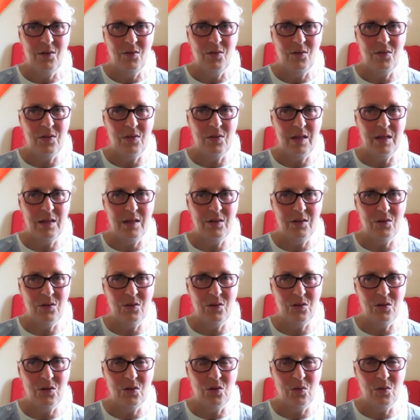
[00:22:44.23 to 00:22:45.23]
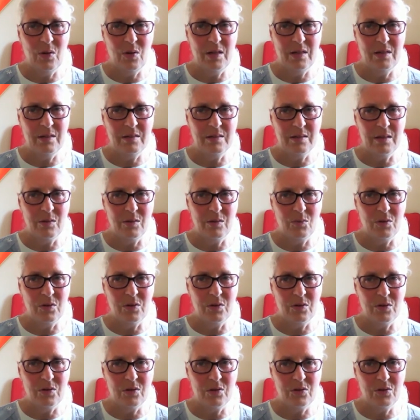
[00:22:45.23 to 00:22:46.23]
then you end up
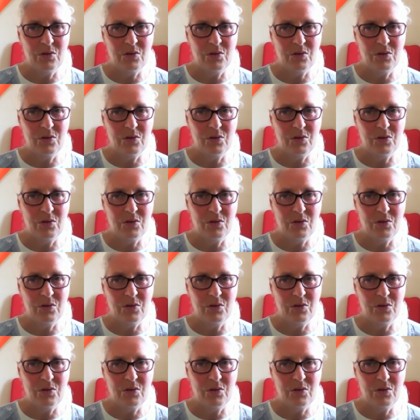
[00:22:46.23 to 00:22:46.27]
with